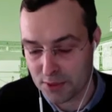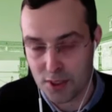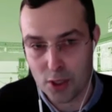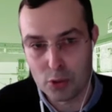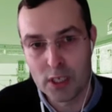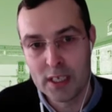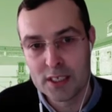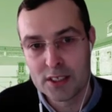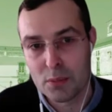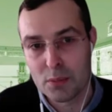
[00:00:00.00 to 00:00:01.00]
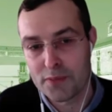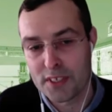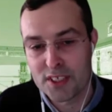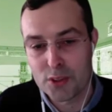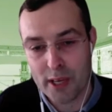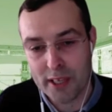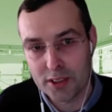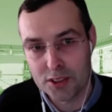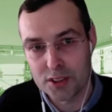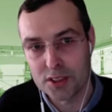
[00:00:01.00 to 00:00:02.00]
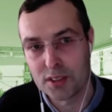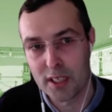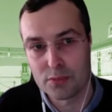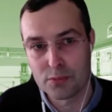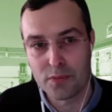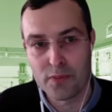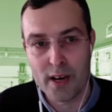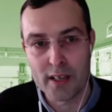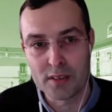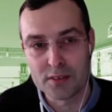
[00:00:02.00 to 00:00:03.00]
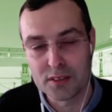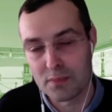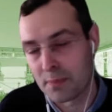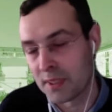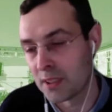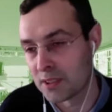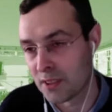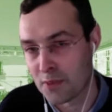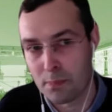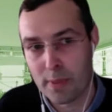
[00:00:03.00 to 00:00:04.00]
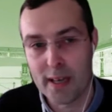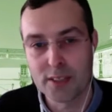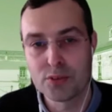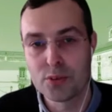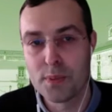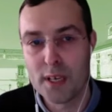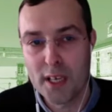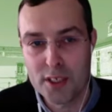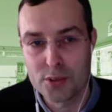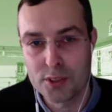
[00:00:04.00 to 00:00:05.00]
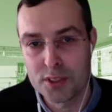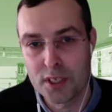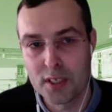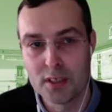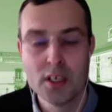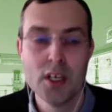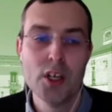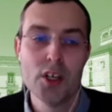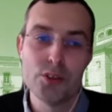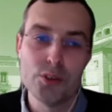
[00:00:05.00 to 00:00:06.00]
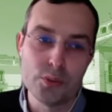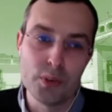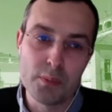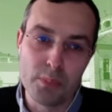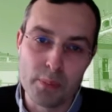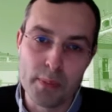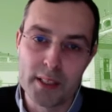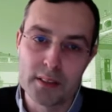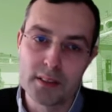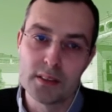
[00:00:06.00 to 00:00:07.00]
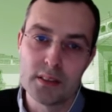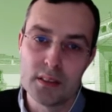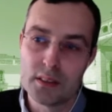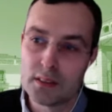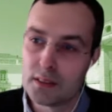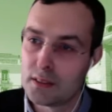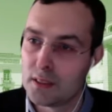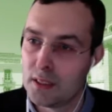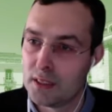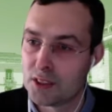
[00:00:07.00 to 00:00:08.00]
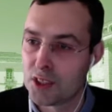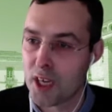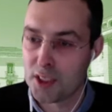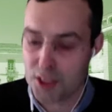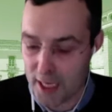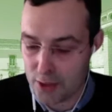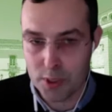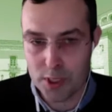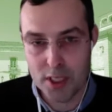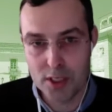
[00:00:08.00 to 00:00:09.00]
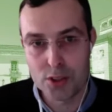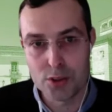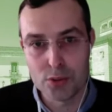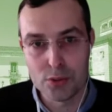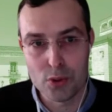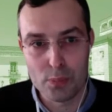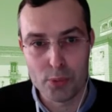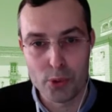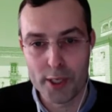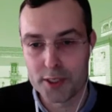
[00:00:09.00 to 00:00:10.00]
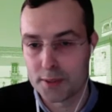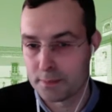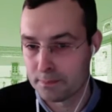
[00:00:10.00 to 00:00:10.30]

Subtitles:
So some of the strategies that we find in some buildings of the past could be interesting to implement in the change that we need to operate.